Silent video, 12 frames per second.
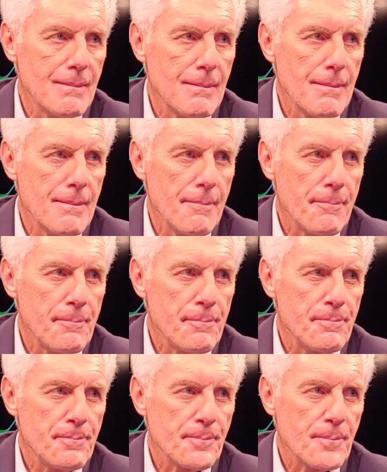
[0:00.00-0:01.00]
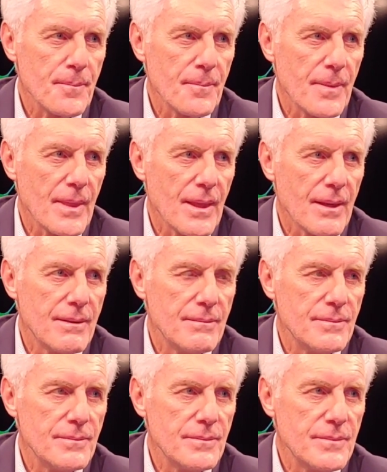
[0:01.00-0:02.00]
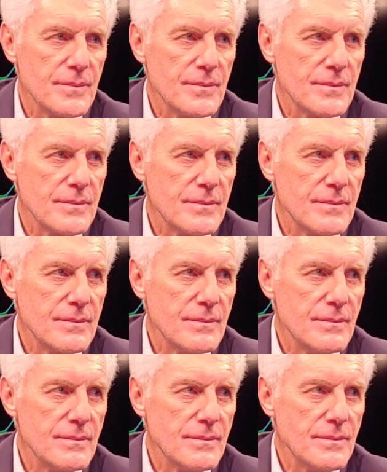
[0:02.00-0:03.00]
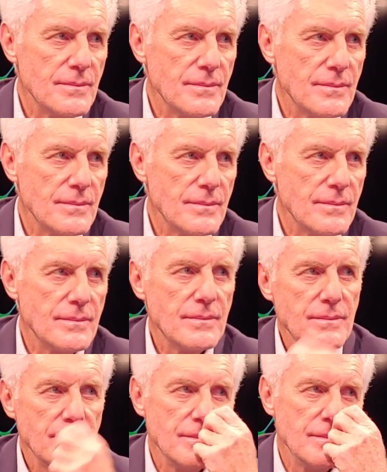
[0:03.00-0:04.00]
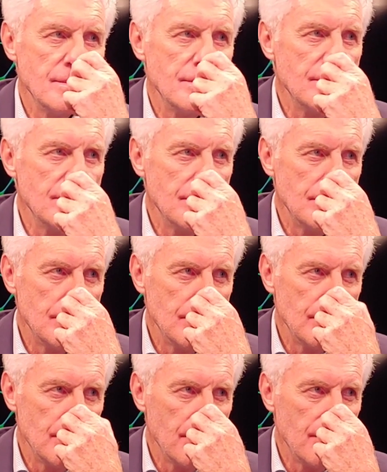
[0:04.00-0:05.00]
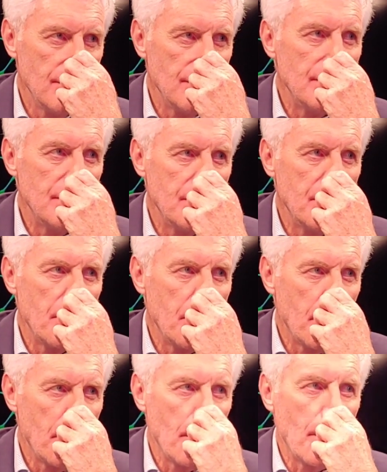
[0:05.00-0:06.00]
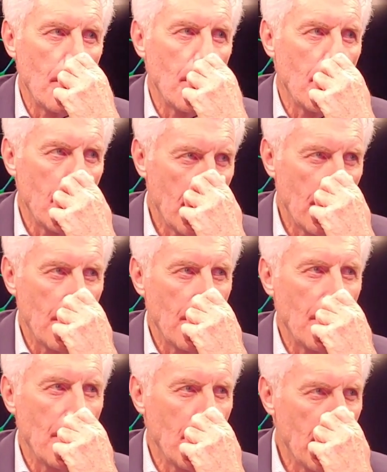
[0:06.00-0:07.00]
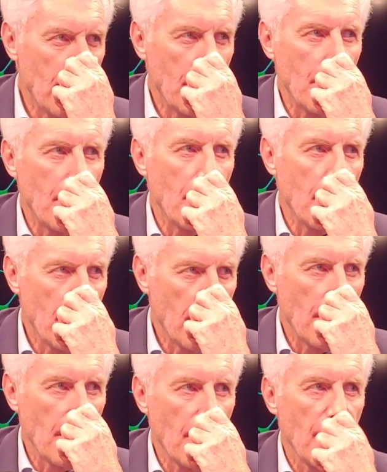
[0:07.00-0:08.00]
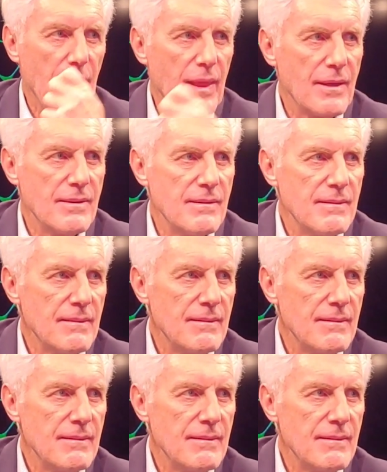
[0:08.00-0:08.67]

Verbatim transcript: And when we talk about quality and better players, um, we have the final of the MTN 8 this coming weekend, and from there you've got ten players.